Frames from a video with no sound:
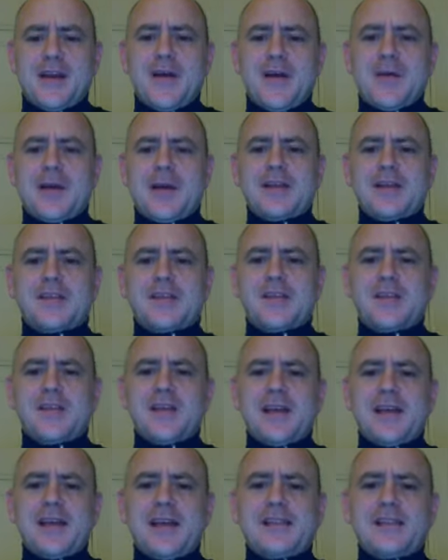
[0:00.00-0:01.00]
Okay, so
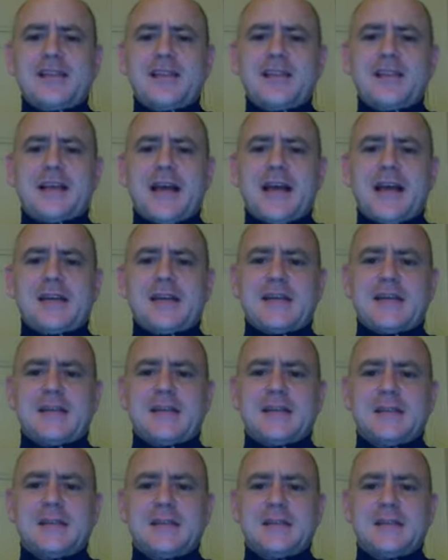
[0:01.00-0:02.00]
the idea,
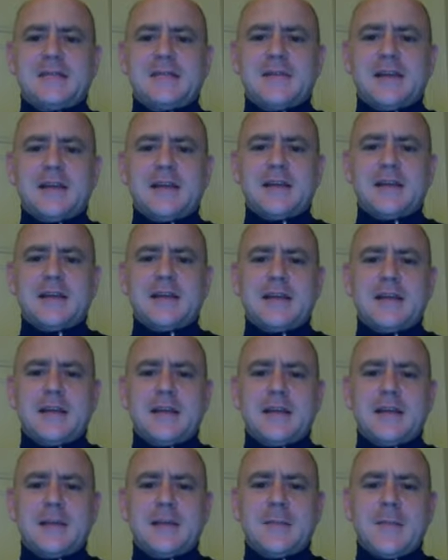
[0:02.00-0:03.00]
guys, right?
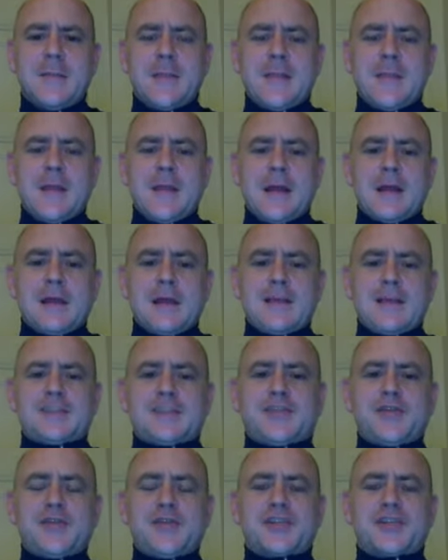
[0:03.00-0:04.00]
Let's
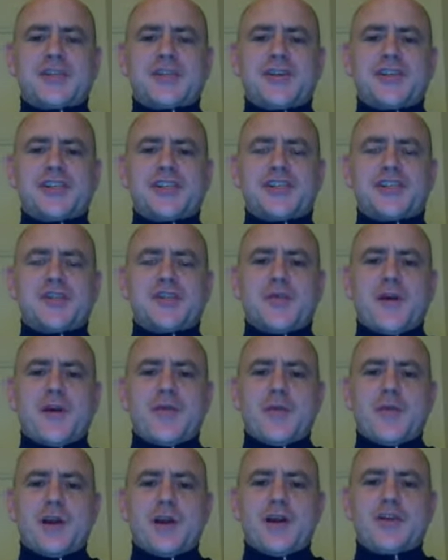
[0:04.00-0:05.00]
do the traditional way.
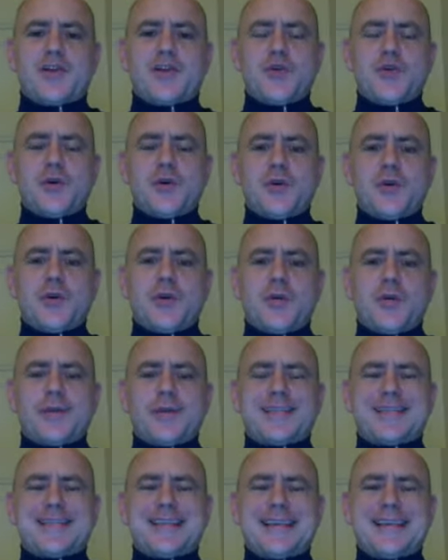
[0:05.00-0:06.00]
We're going to do it where
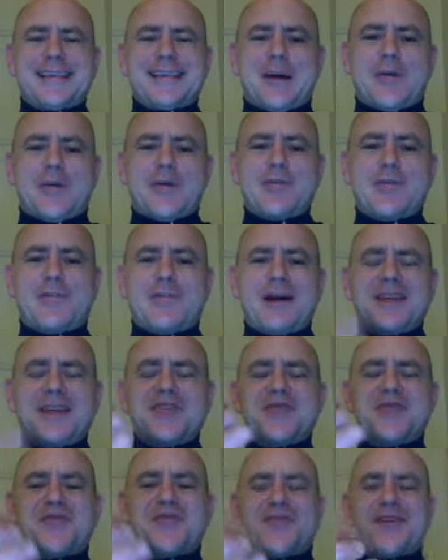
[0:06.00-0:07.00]
we take our
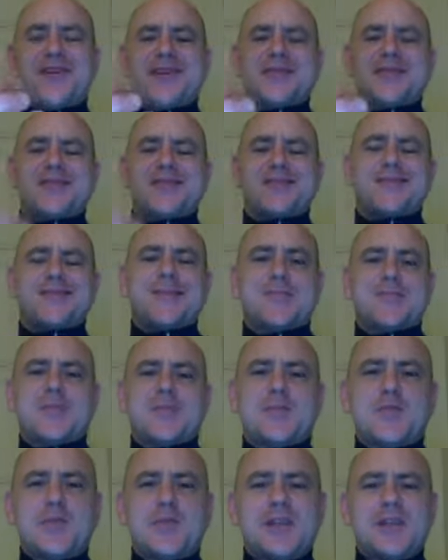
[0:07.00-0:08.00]
reminder phrase as
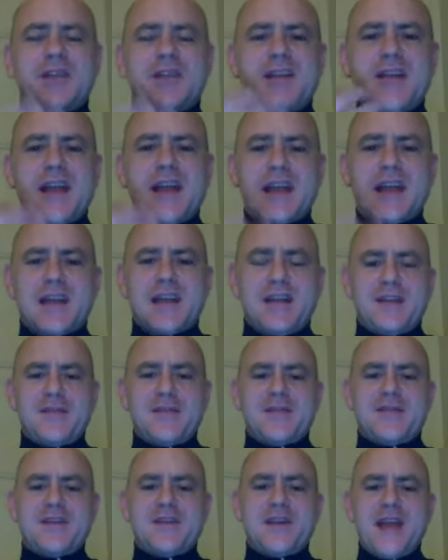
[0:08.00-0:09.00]
something really
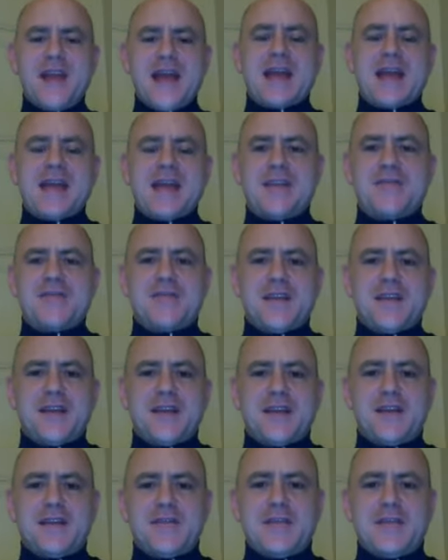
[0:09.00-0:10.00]
negative, the negative
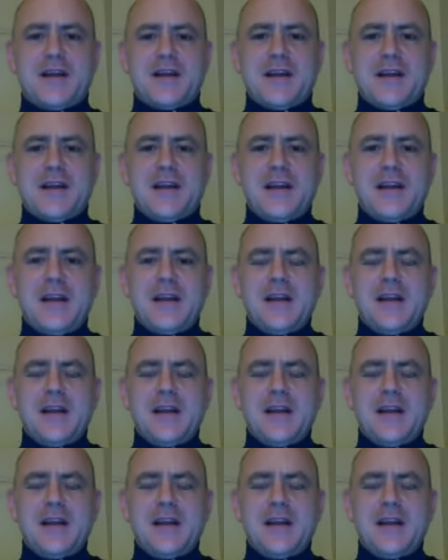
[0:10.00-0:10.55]
thing, right?